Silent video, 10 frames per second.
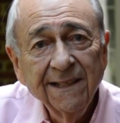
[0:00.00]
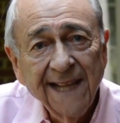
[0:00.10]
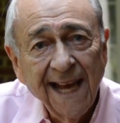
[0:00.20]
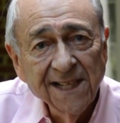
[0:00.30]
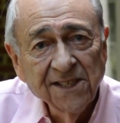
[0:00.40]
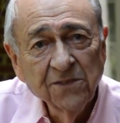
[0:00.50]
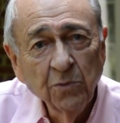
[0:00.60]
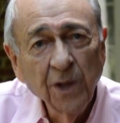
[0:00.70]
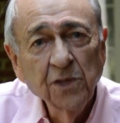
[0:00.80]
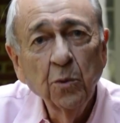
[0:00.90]
tests,
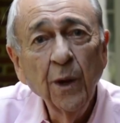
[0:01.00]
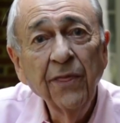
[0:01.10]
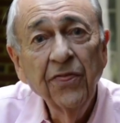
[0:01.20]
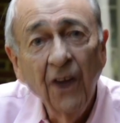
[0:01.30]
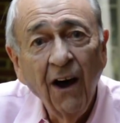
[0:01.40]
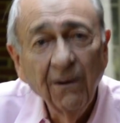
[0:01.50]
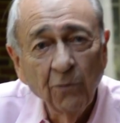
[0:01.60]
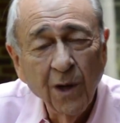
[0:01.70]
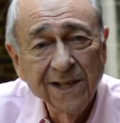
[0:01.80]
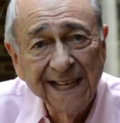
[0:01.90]
which we thought
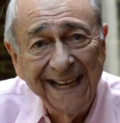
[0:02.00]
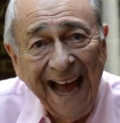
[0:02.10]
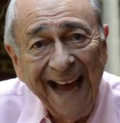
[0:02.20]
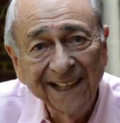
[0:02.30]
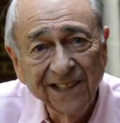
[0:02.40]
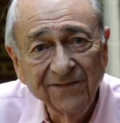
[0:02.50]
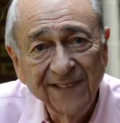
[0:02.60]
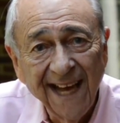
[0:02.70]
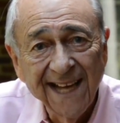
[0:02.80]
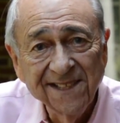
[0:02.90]
was an active
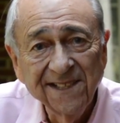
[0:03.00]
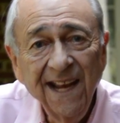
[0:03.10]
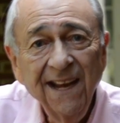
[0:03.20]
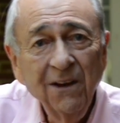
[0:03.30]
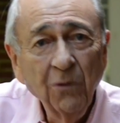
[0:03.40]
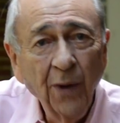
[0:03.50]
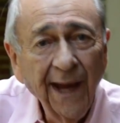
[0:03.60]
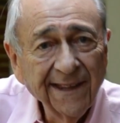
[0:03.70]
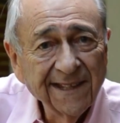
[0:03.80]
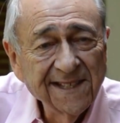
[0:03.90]
test, we
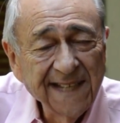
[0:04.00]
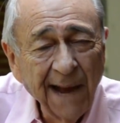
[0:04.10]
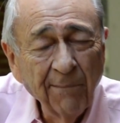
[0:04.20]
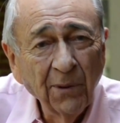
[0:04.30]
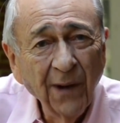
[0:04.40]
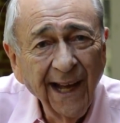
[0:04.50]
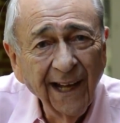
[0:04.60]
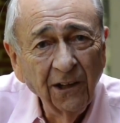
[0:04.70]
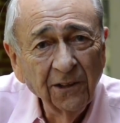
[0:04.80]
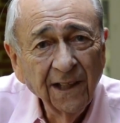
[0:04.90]
had the sample
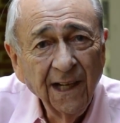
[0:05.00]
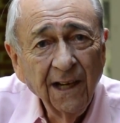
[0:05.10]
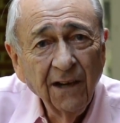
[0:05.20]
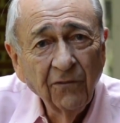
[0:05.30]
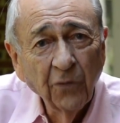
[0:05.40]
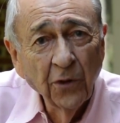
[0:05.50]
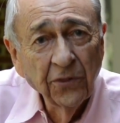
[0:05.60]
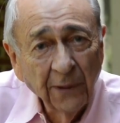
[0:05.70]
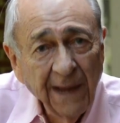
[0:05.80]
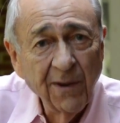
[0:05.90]
held for
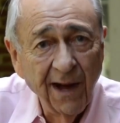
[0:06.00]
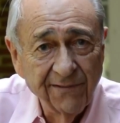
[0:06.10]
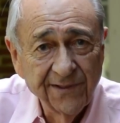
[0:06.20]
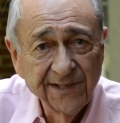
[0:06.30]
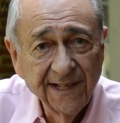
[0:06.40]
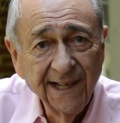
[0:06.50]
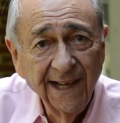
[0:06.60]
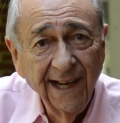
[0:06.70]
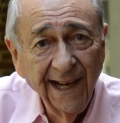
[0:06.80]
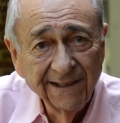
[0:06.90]
3 months
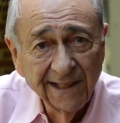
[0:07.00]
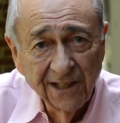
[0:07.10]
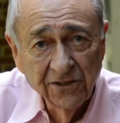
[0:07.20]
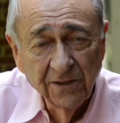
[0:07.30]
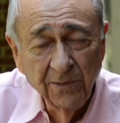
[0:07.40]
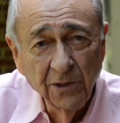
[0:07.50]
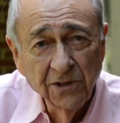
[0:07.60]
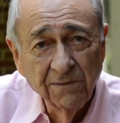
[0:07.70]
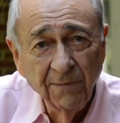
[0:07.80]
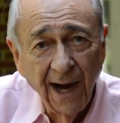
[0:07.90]
in the
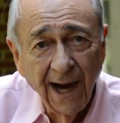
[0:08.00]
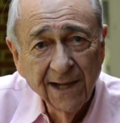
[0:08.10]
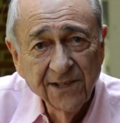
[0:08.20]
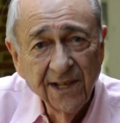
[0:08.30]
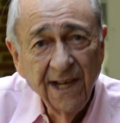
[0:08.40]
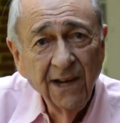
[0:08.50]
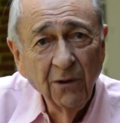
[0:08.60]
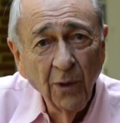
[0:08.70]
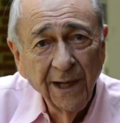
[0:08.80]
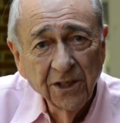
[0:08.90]
distribution box.
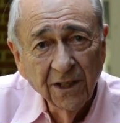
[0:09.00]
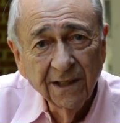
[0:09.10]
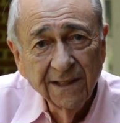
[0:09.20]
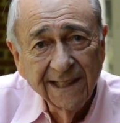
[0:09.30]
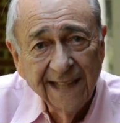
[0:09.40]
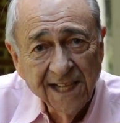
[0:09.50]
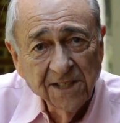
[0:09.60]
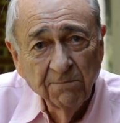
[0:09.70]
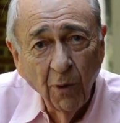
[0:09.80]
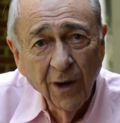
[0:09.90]
We took the
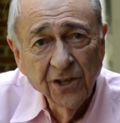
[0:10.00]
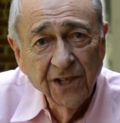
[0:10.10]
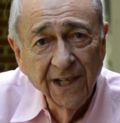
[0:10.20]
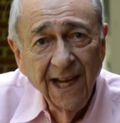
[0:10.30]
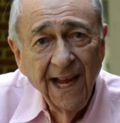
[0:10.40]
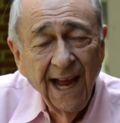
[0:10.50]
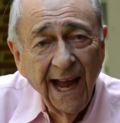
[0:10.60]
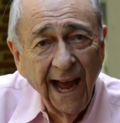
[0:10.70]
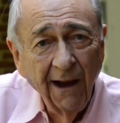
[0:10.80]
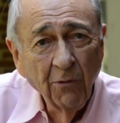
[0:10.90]
test portion
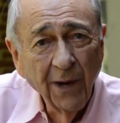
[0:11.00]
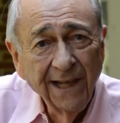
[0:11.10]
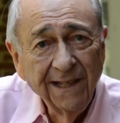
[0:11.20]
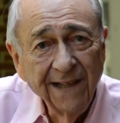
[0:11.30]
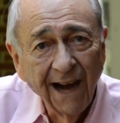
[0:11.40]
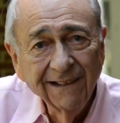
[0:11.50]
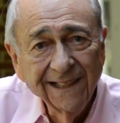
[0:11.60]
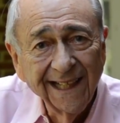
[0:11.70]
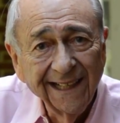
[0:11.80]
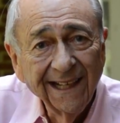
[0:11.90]
and we dosed